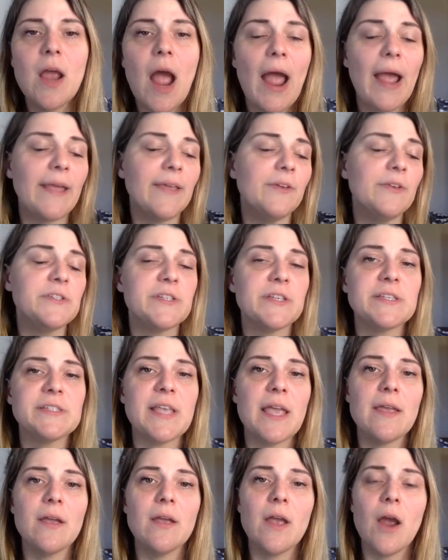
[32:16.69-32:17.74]
I used to
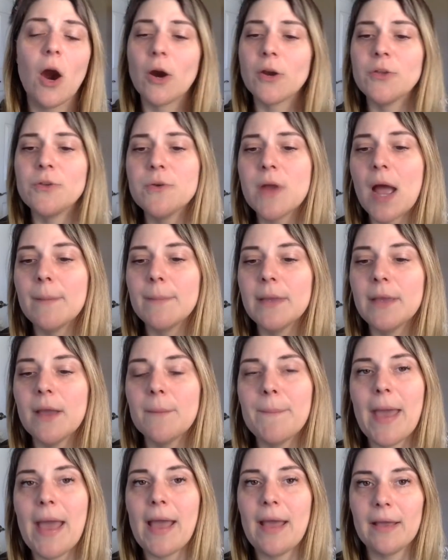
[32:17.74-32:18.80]
say, are you coming
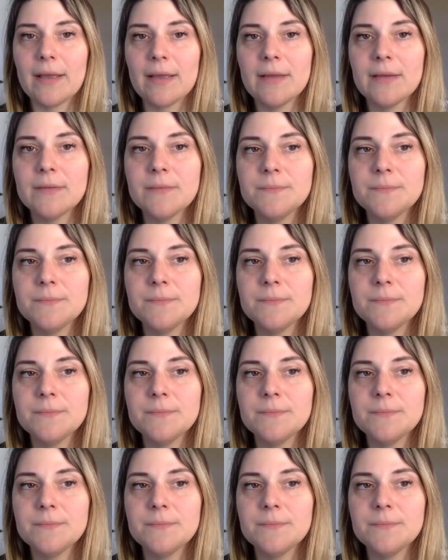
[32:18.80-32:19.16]
back?